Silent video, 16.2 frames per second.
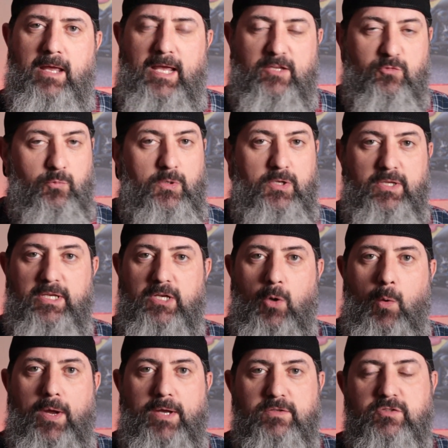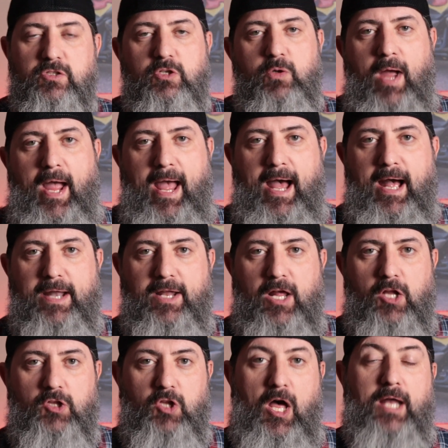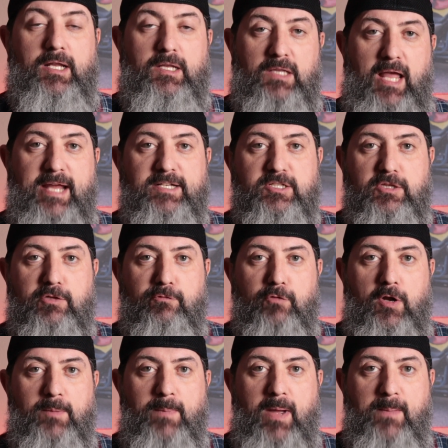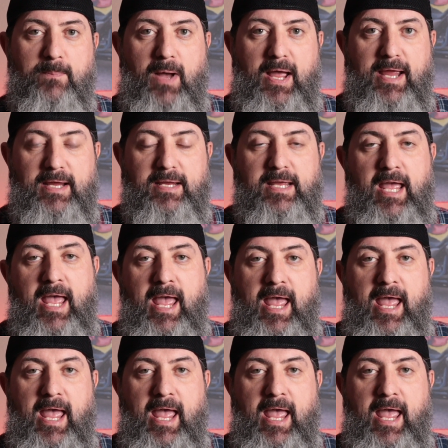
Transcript: is really going to add a lot of light to the front of my bike.